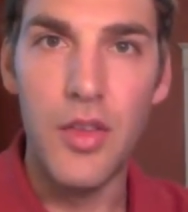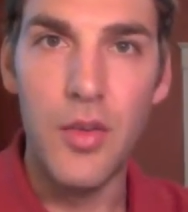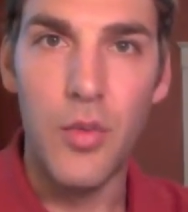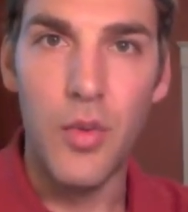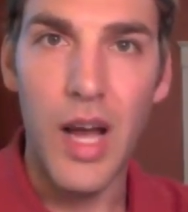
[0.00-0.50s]

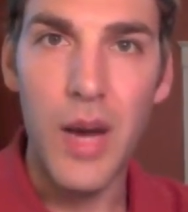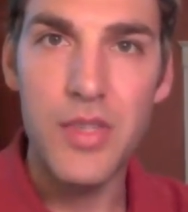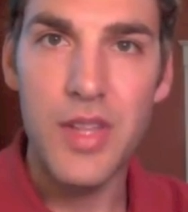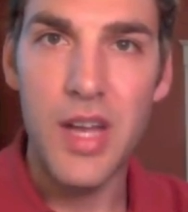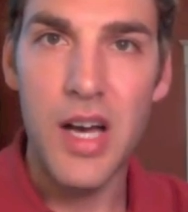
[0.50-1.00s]
When I
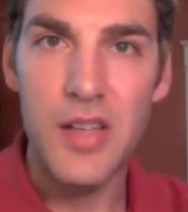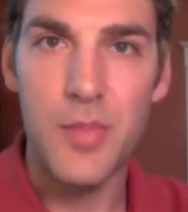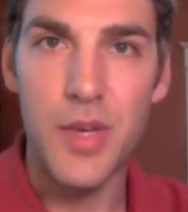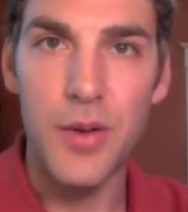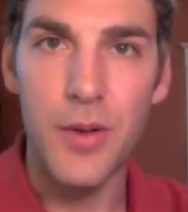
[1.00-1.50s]
was in the
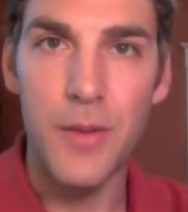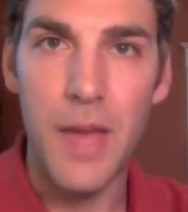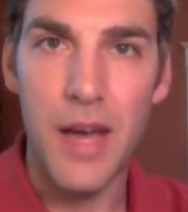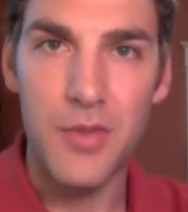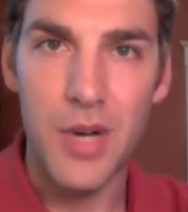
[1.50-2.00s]
hospital
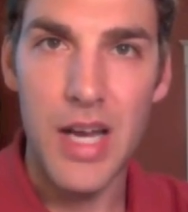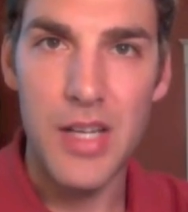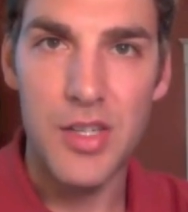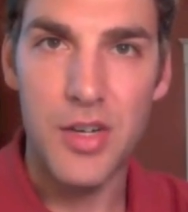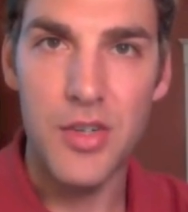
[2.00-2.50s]
after I
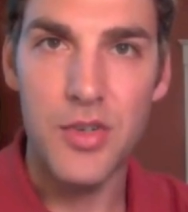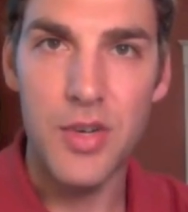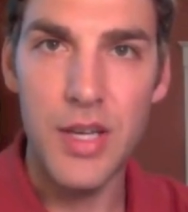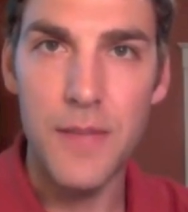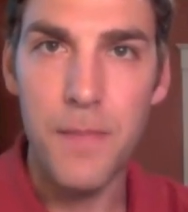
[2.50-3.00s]
had
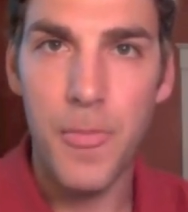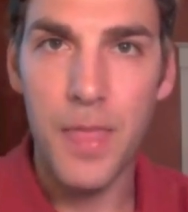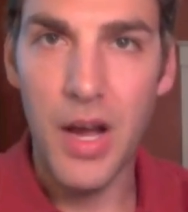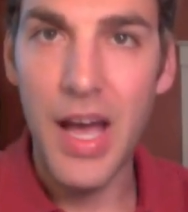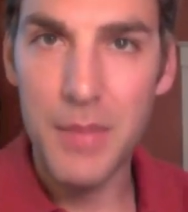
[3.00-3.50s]
surgery,
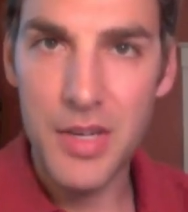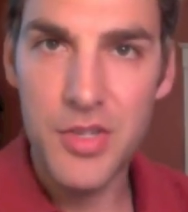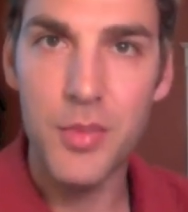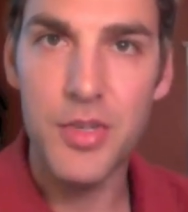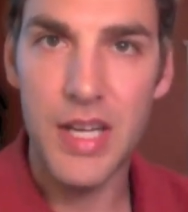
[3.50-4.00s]
now I had my
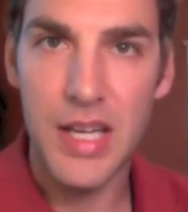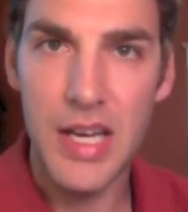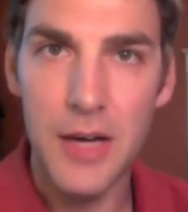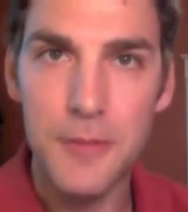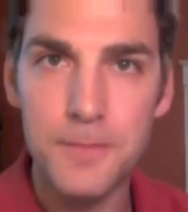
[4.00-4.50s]
tumor taken
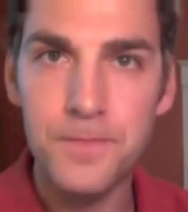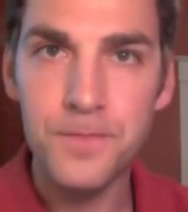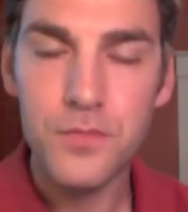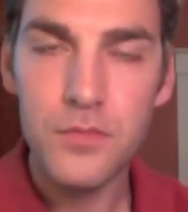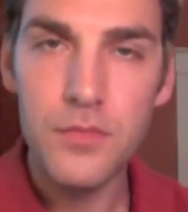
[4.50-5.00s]
out,
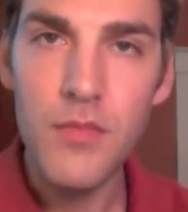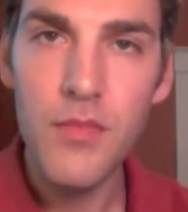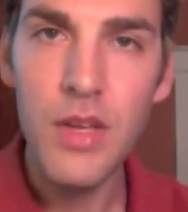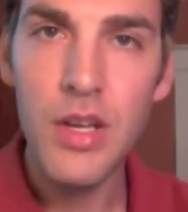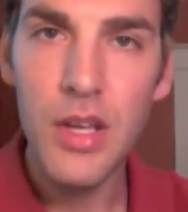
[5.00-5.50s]

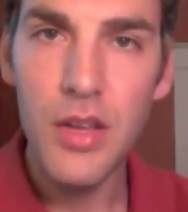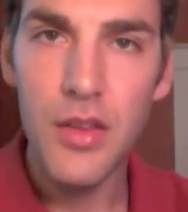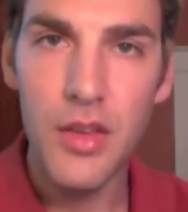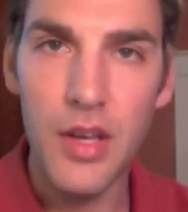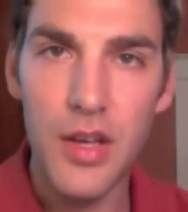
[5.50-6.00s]

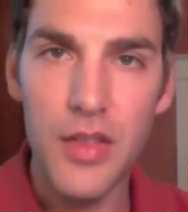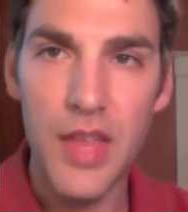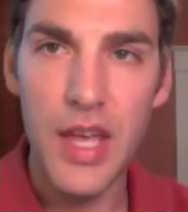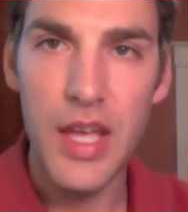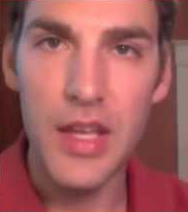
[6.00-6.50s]

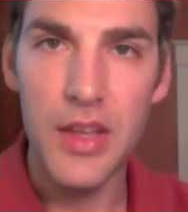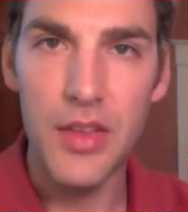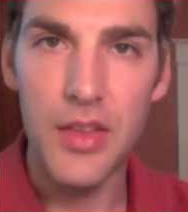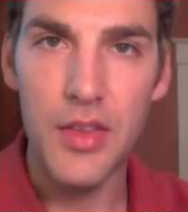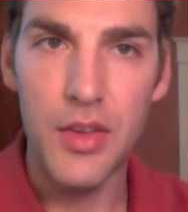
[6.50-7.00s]
they
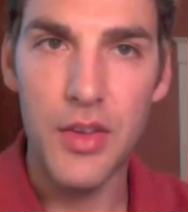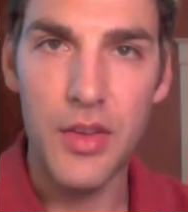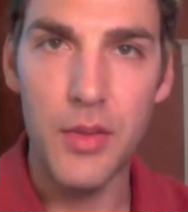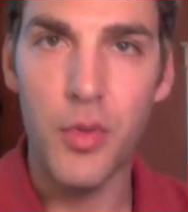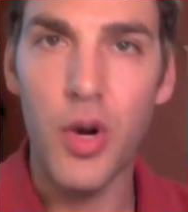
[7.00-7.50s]

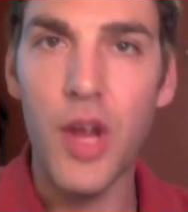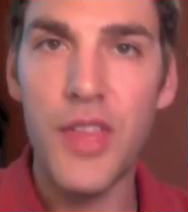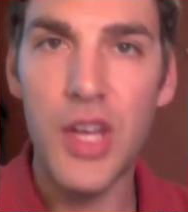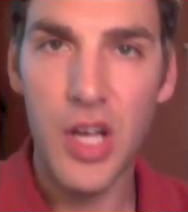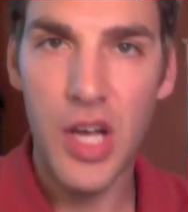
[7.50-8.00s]
brought
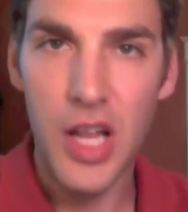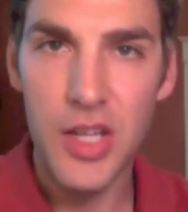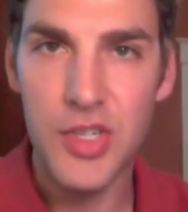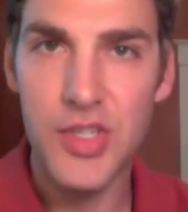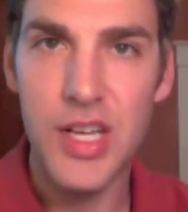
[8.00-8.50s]
the
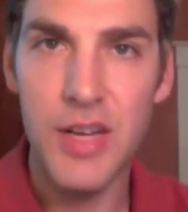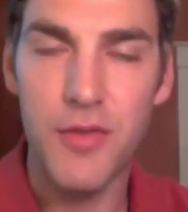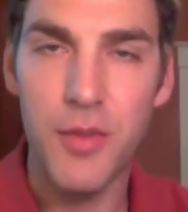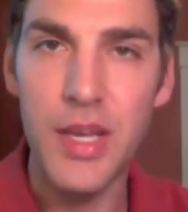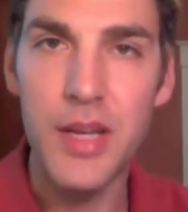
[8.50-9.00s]
oncologist in
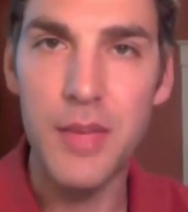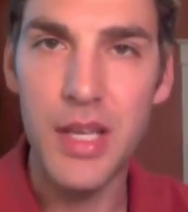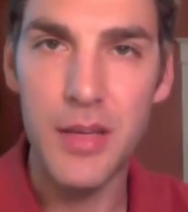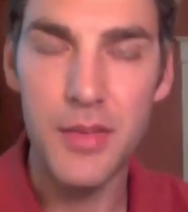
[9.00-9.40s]
for me to meet him.